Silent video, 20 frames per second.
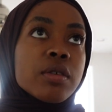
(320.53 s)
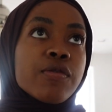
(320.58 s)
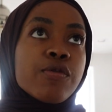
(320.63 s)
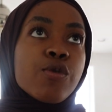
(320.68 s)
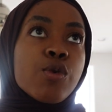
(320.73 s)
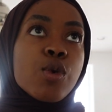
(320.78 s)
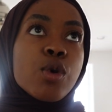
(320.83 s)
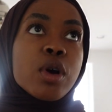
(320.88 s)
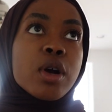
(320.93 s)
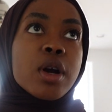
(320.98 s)

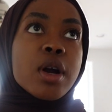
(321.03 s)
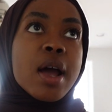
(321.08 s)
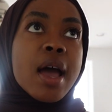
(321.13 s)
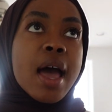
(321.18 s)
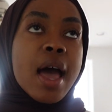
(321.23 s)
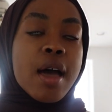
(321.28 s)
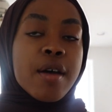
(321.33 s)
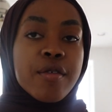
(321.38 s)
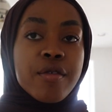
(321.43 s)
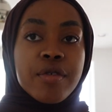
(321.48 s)
for
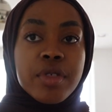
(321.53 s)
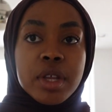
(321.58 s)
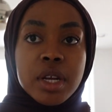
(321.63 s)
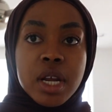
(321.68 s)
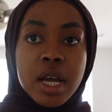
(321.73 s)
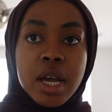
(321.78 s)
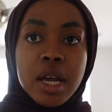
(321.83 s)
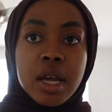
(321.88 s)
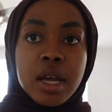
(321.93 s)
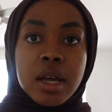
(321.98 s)
half of the
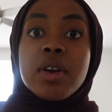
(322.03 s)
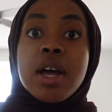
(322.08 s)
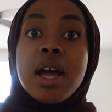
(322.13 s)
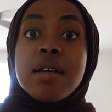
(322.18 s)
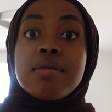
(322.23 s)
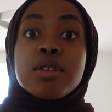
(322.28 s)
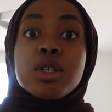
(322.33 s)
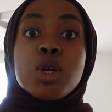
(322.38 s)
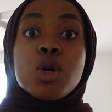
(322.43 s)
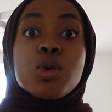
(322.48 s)
day, then I
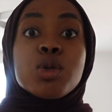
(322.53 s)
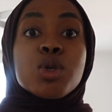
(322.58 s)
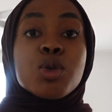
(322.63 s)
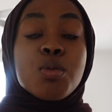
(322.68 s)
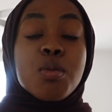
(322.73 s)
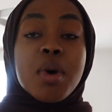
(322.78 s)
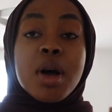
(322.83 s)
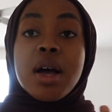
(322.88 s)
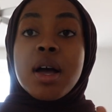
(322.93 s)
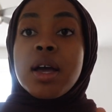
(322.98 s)
have to go to
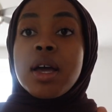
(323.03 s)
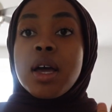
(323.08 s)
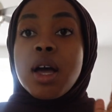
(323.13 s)
my